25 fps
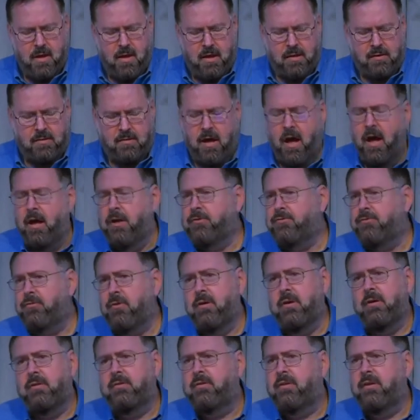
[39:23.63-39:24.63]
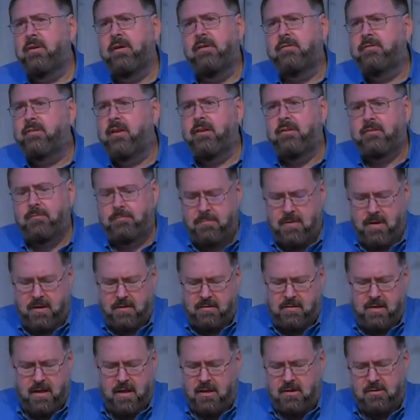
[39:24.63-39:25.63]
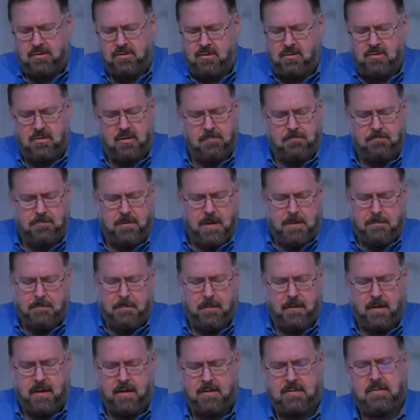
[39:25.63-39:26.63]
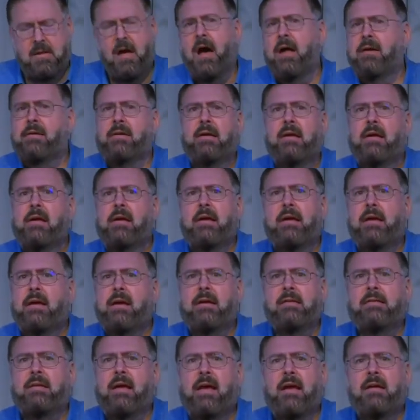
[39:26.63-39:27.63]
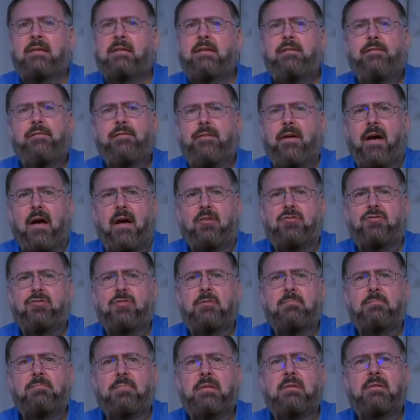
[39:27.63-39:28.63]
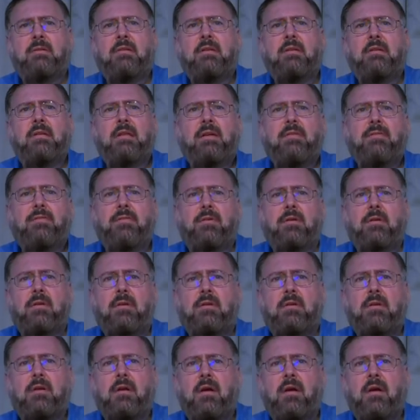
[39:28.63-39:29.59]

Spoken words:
And contrary to his expectation, the people had not in any fashion been delivered.